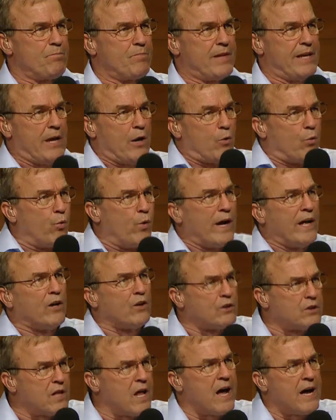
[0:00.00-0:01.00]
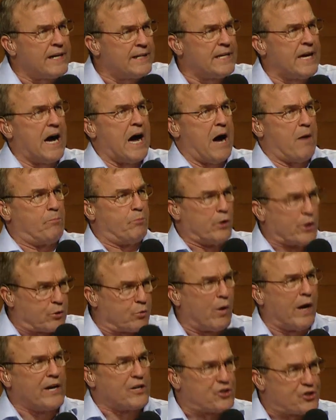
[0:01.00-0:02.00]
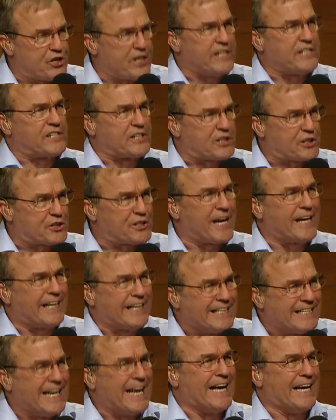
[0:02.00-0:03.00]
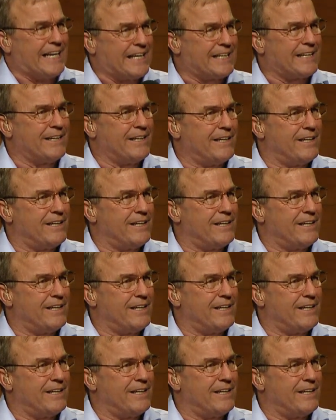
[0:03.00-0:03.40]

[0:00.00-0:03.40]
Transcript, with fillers: It will line up with what Jesus said and did.